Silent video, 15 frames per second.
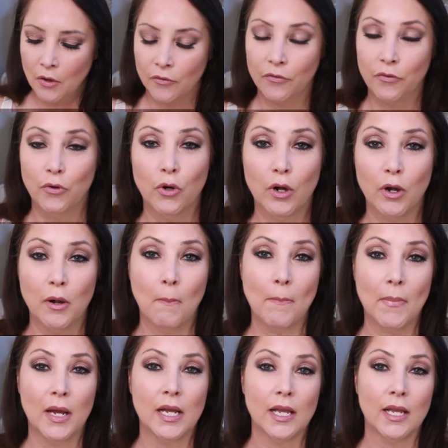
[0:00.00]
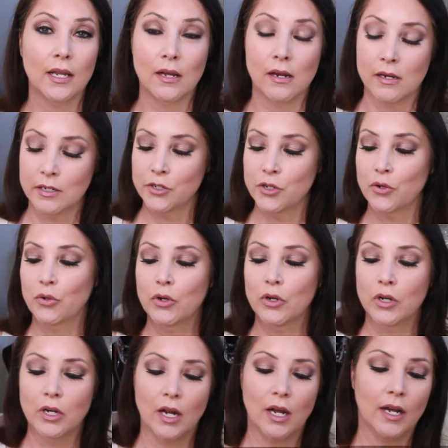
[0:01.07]
For my
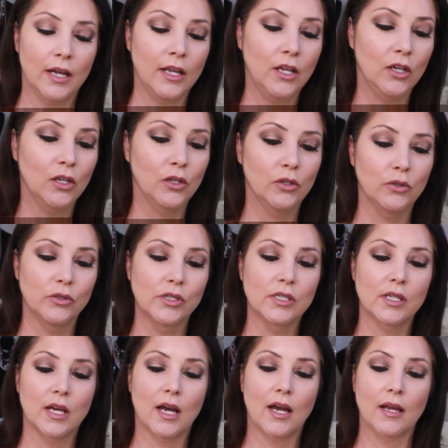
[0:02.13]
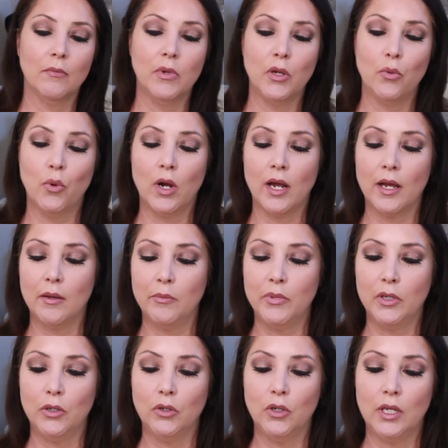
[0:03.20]
contour, I used the IBY
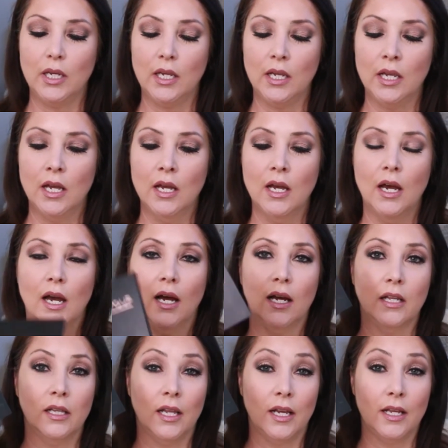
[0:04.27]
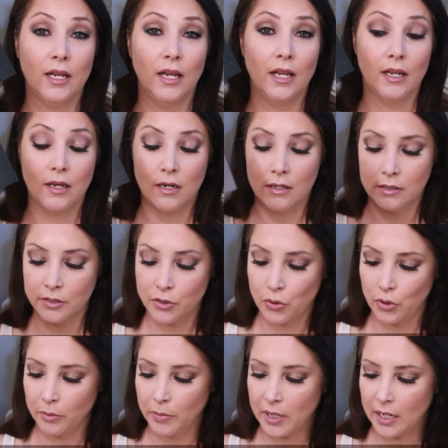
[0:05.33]
Beauty highlight and
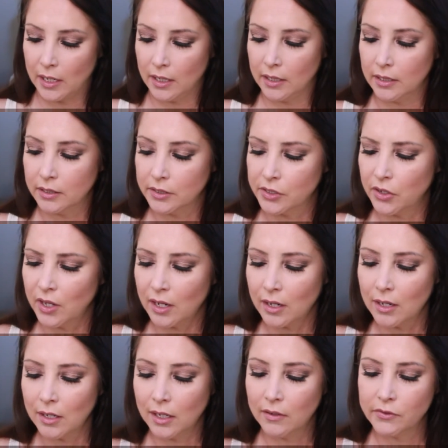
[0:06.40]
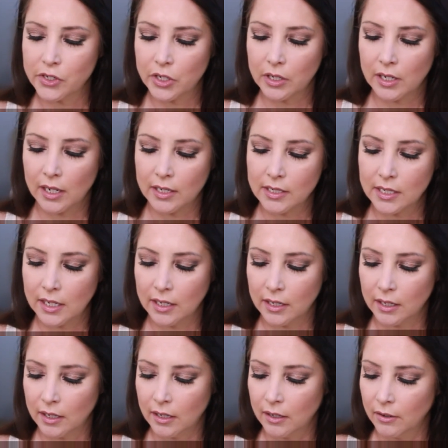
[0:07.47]
contour palette. So that kind of gives you an
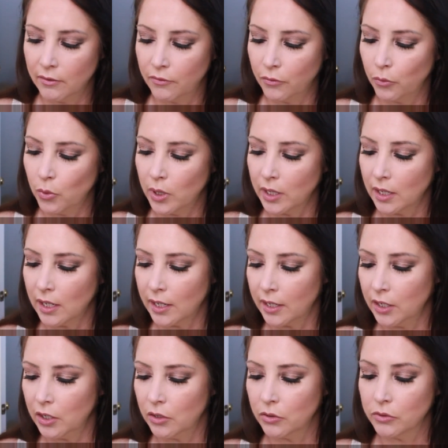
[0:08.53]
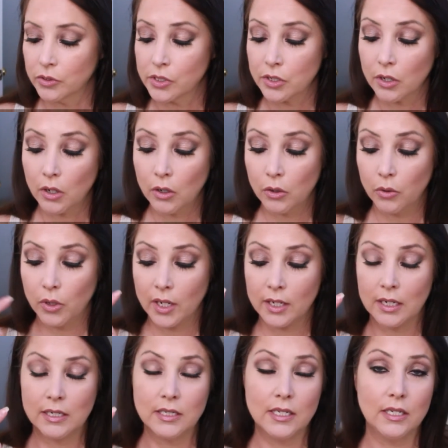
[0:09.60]
idea of what I used. Oh, and
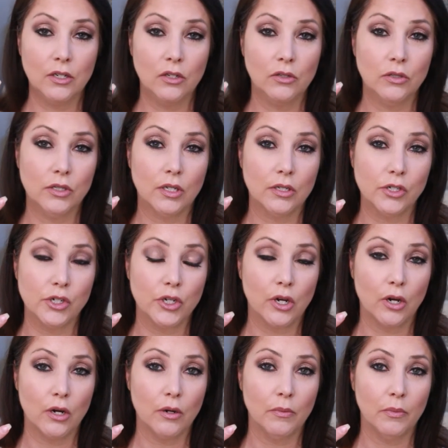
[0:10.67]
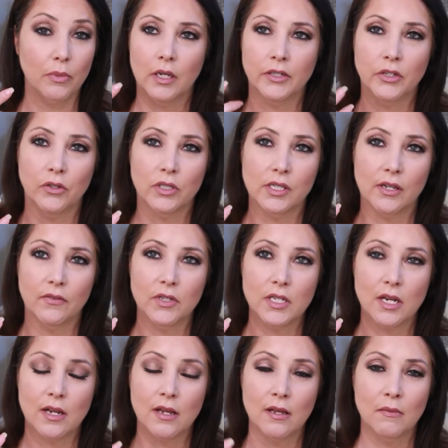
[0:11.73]
I did use the Sharp, do this every
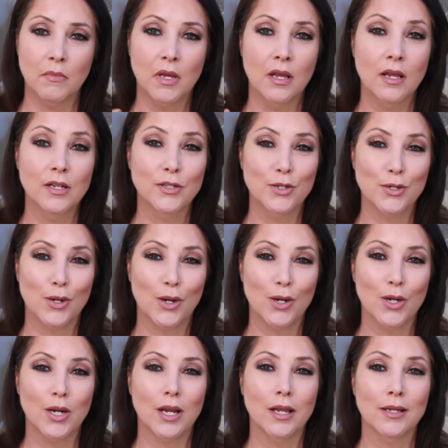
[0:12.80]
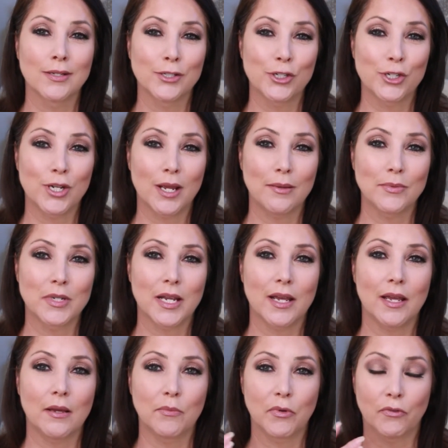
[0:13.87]
time, Tarte Shape
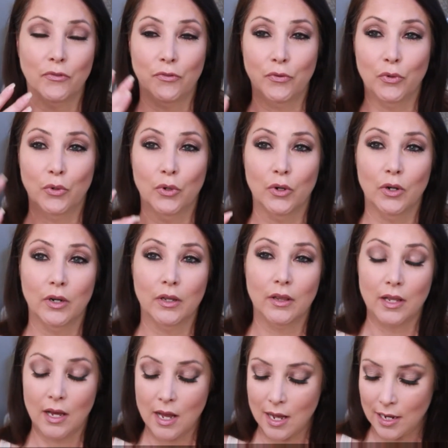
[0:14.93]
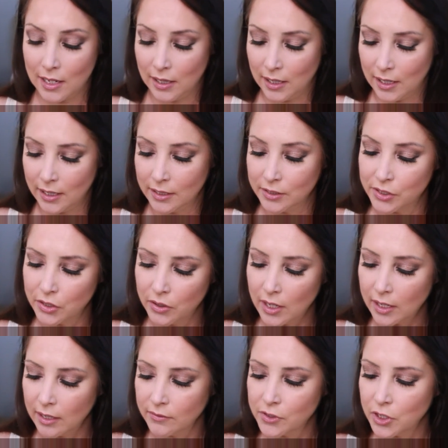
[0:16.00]
Tape for the highlights. So
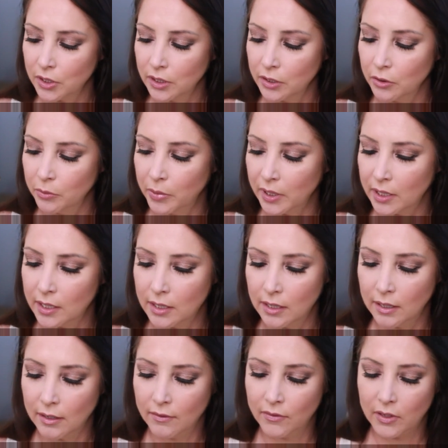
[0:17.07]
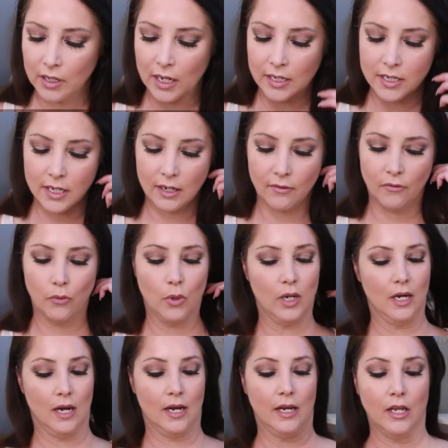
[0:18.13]
that gives you a little bit of an idea of
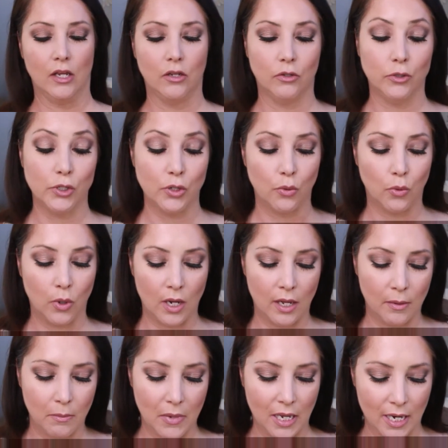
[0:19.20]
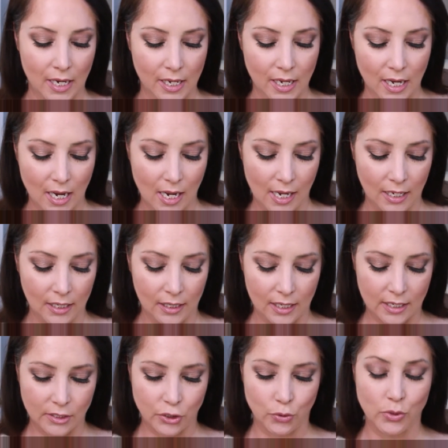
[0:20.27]
what I used while my
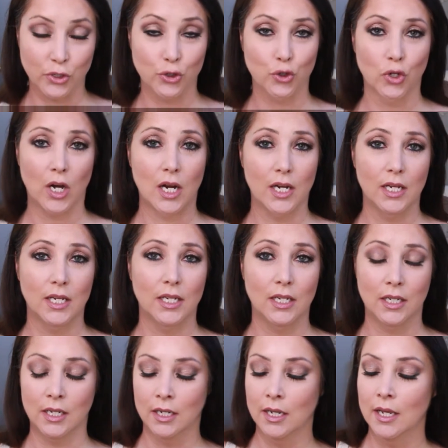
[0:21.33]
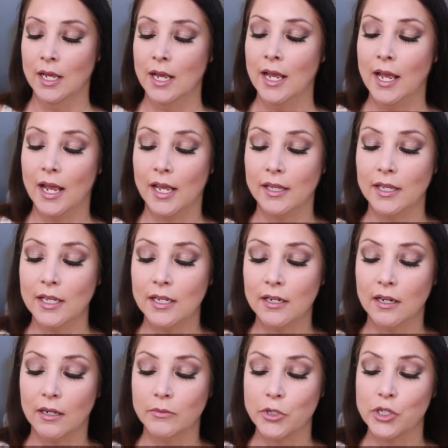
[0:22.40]
eyelash was drying. And then
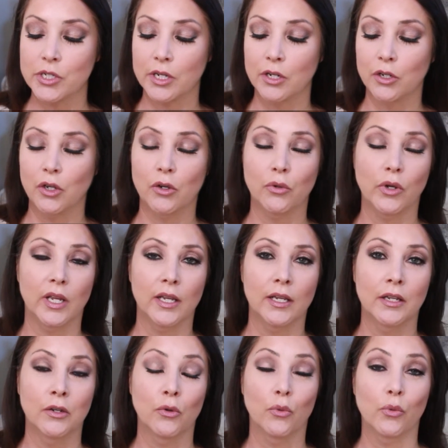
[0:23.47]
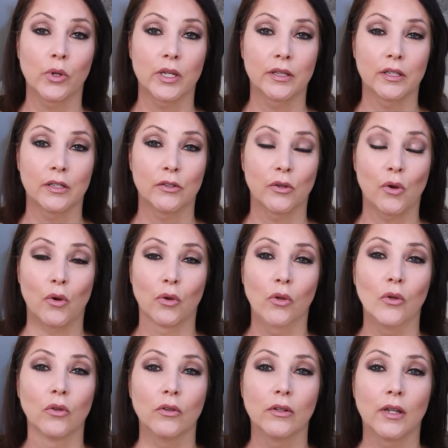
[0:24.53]
I'm just gonna go in with an
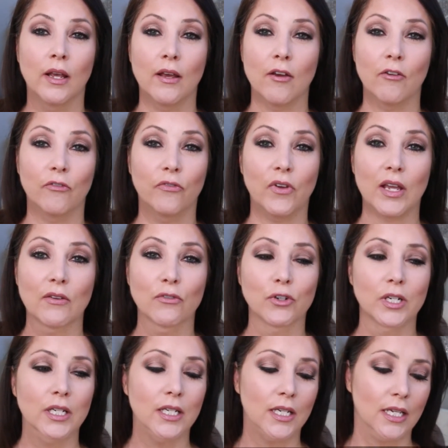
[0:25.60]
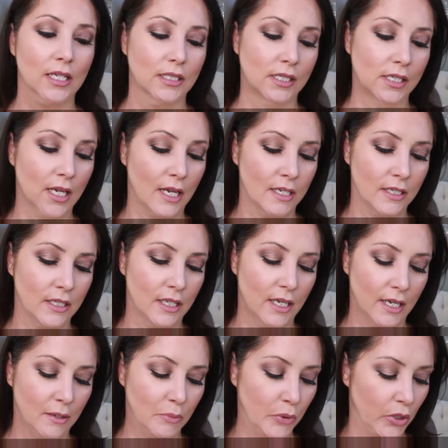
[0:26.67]
old favorite. It's kind of
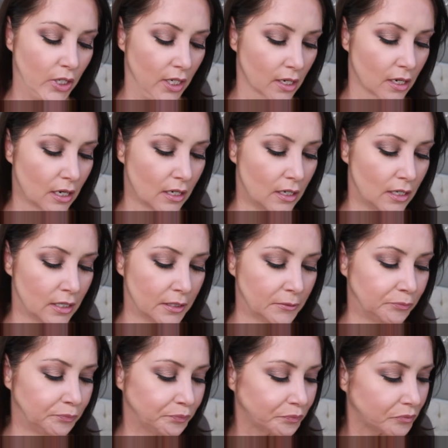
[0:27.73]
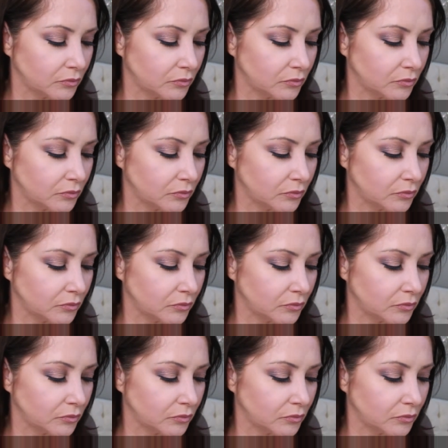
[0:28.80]
like putting on,